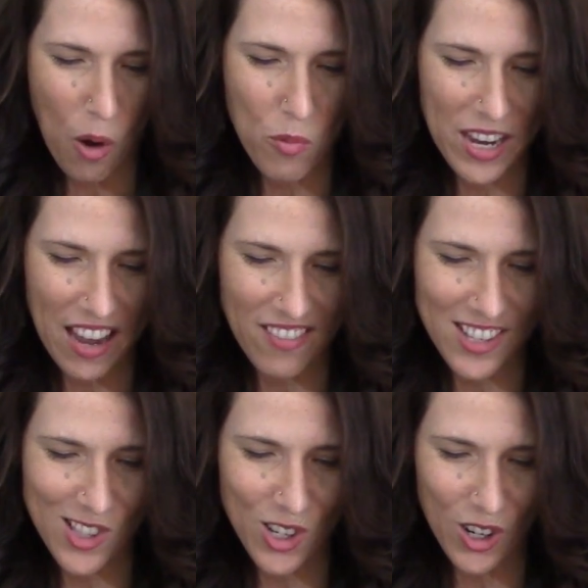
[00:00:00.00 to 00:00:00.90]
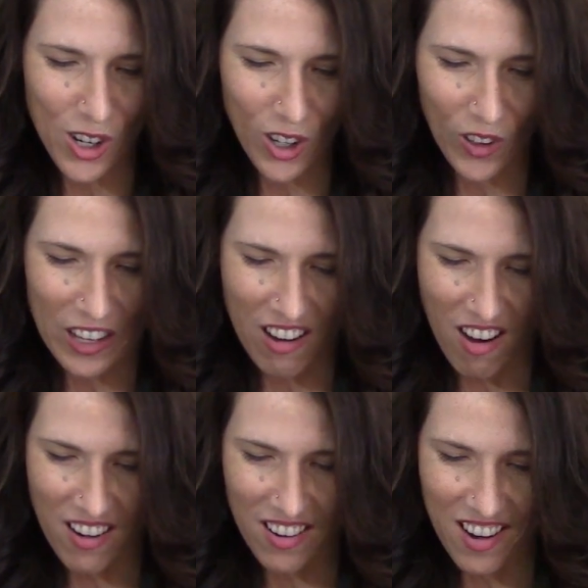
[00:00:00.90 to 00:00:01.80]
We gave this to her early
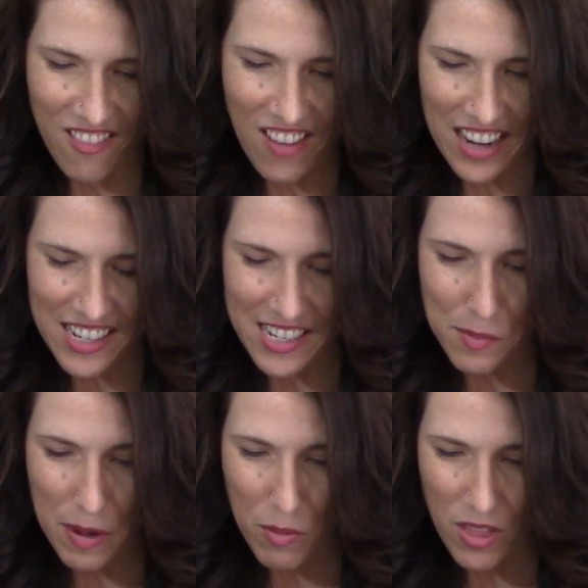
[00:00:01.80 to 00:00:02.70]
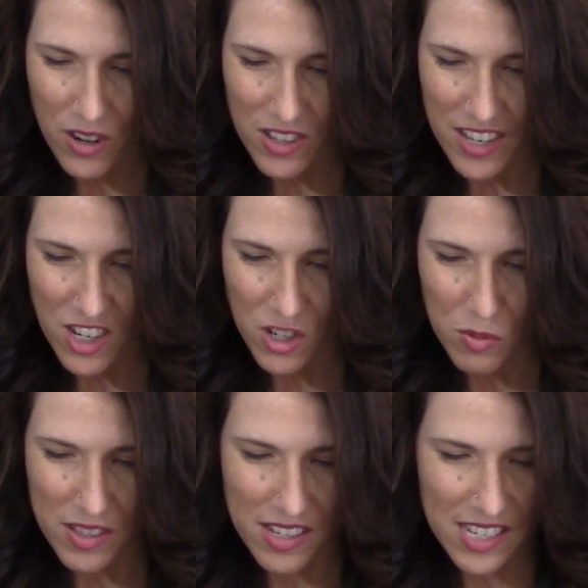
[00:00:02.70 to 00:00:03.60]
on. In fact, it has been with her since she
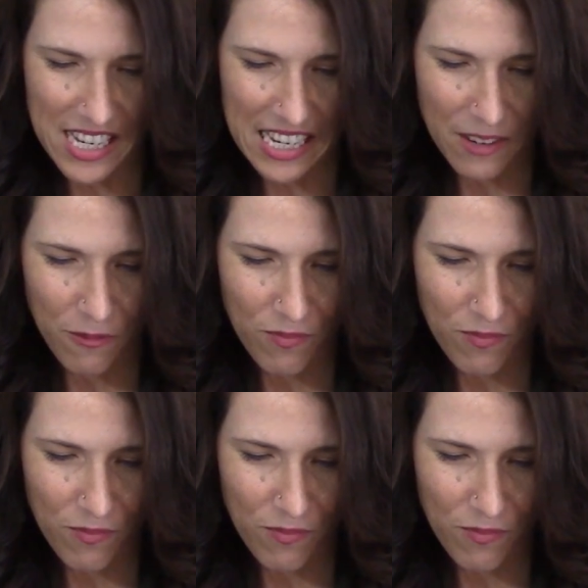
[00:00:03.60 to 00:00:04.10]
was a teen.